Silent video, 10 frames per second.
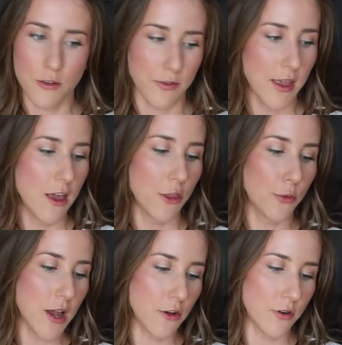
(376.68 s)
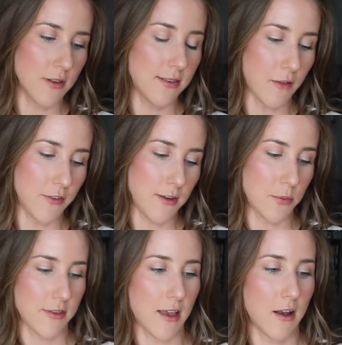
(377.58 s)

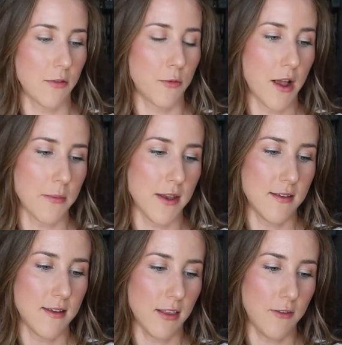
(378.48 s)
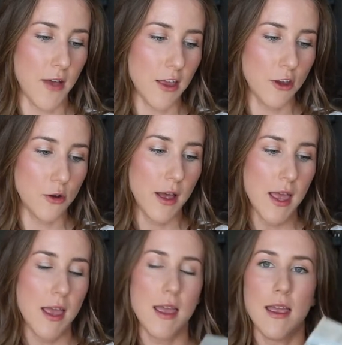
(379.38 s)
317% of the recommended daily value
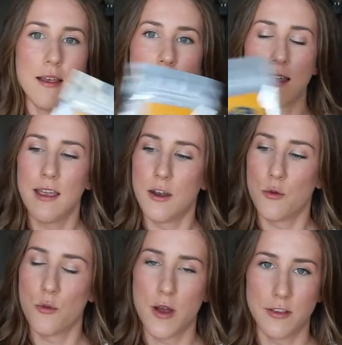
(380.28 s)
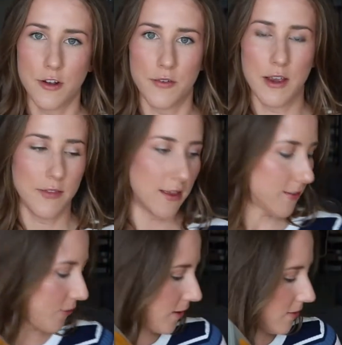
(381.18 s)
is in one serving of
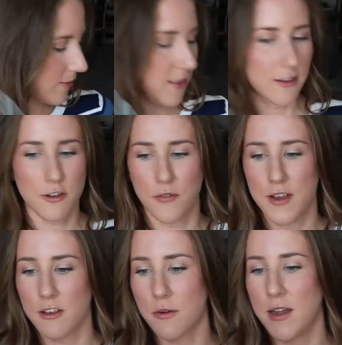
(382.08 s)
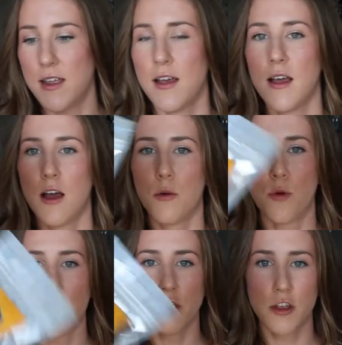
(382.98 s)
this. If I didn't say the servings already,
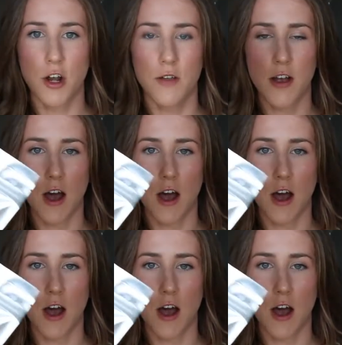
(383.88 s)
one third of a